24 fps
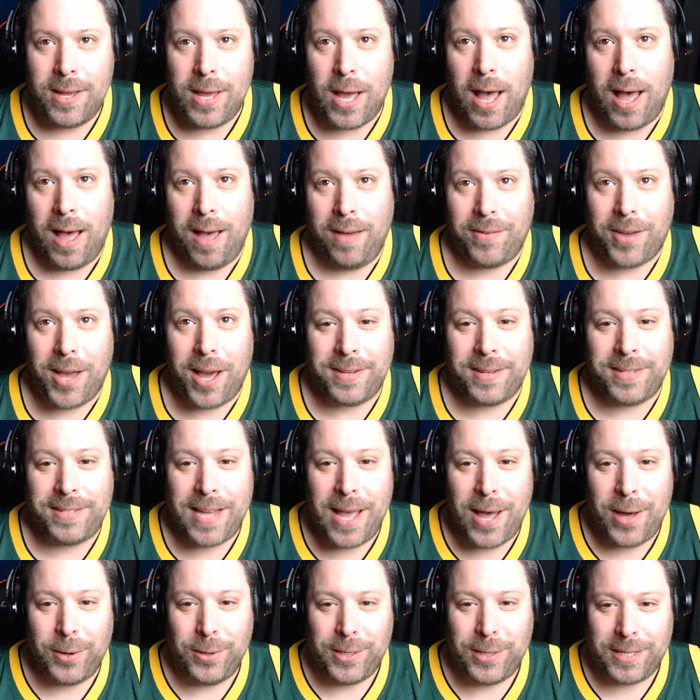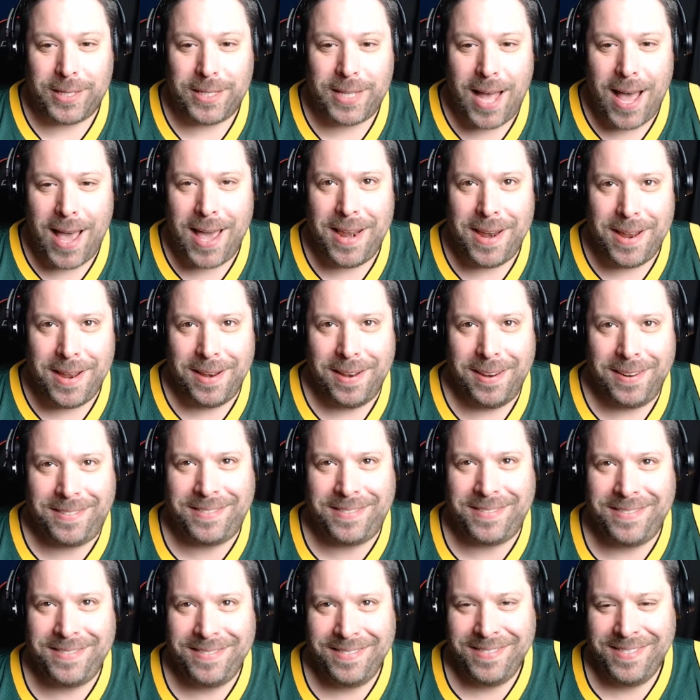I've got to sound excited.
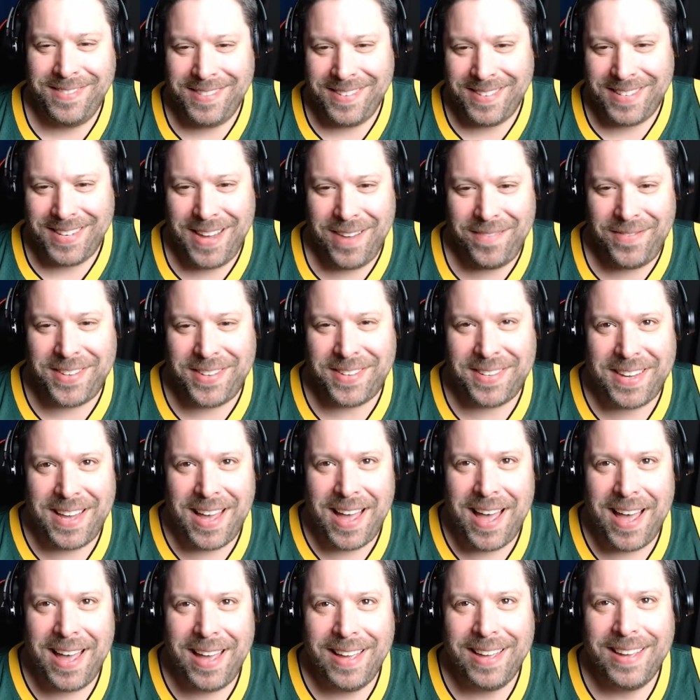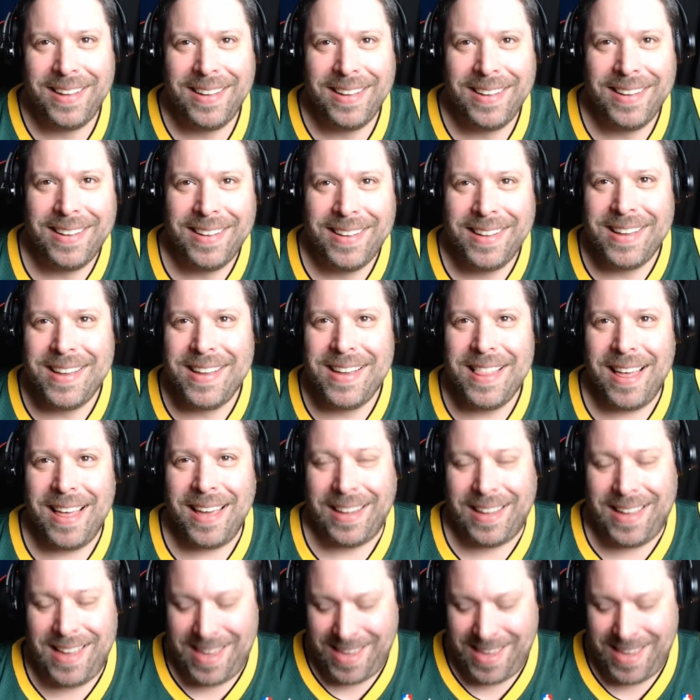Let's give this guy I